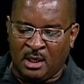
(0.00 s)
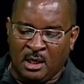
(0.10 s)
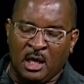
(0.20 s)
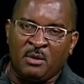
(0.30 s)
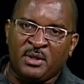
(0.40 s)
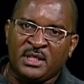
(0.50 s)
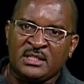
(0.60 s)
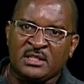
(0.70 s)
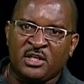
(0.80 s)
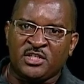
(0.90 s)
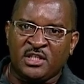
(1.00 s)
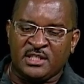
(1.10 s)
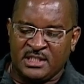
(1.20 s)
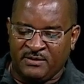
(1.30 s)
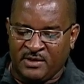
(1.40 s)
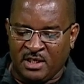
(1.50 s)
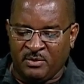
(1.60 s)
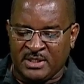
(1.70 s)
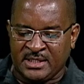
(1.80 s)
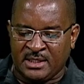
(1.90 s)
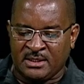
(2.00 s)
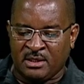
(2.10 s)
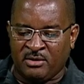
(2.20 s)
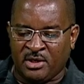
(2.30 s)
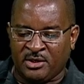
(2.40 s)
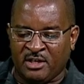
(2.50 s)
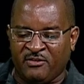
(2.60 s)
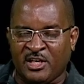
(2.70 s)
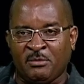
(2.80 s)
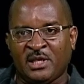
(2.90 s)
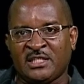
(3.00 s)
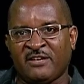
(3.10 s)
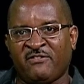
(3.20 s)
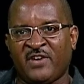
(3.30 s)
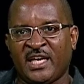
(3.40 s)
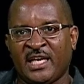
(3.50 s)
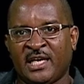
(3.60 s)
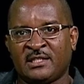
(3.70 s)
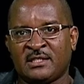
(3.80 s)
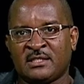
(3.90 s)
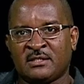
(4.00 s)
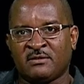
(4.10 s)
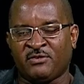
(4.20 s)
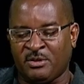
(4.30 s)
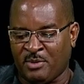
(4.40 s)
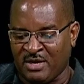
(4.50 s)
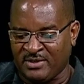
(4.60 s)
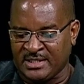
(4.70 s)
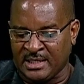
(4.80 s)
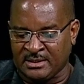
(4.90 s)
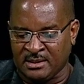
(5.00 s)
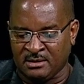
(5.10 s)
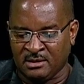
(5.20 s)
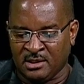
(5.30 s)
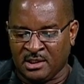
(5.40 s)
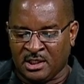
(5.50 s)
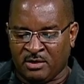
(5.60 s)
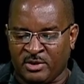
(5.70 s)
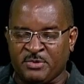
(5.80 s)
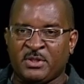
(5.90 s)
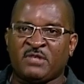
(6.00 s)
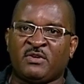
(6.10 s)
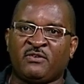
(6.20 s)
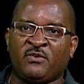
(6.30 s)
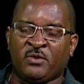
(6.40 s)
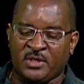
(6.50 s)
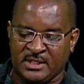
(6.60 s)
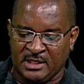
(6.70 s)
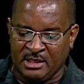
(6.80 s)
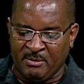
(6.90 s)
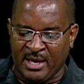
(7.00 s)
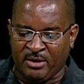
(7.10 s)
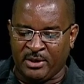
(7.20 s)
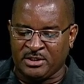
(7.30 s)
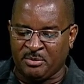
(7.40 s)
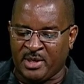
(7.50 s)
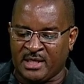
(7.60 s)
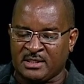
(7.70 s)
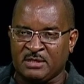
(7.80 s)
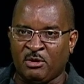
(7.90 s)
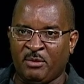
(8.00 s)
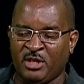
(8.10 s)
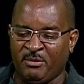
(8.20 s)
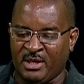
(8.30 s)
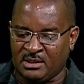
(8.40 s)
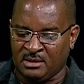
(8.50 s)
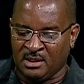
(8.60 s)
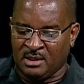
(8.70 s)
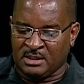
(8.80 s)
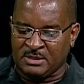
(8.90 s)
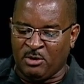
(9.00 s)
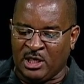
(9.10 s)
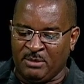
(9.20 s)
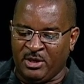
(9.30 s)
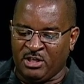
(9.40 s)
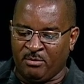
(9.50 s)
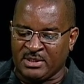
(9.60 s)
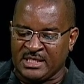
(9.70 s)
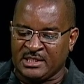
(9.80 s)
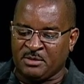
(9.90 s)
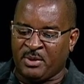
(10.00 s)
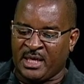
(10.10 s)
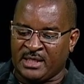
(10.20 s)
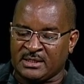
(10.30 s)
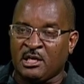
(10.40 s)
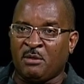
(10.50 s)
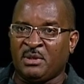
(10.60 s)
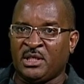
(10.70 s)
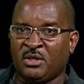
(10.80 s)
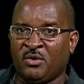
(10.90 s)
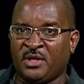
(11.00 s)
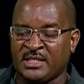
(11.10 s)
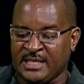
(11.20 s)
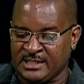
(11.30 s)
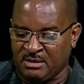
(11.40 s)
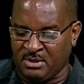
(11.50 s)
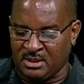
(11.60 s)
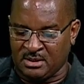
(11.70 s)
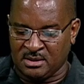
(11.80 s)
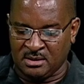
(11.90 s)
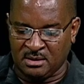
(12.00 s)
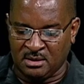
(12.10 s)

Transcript: Our discussion this evening will center around the availability of finance for the private sector, with specific focus on the microenterprise, small and medium business enterprise, commonly known as SMEs.